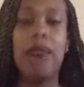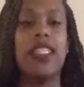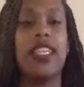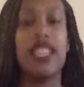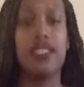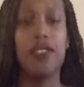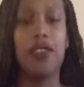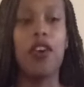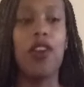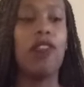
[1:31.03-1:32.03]
It's going to give you
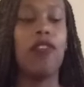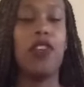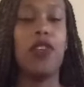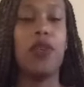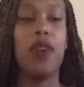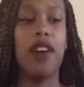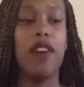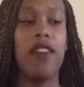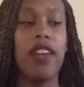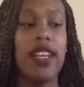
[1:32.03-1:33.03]
an overview of
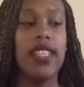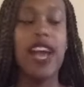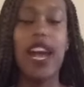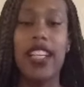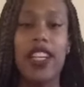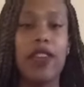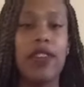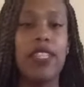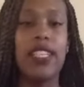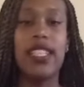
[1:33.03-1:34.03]

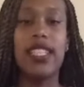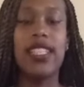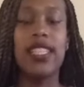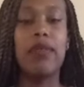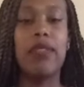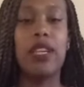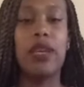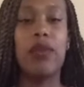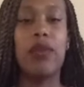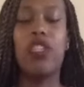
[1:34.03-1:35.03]
diagnoses and
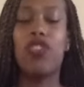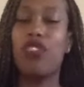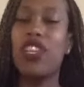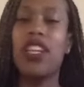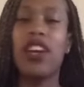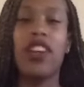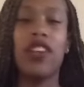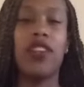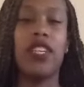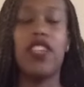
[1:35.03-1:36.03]
symptoms, which is really all
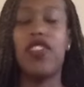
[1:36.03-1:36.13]
you need.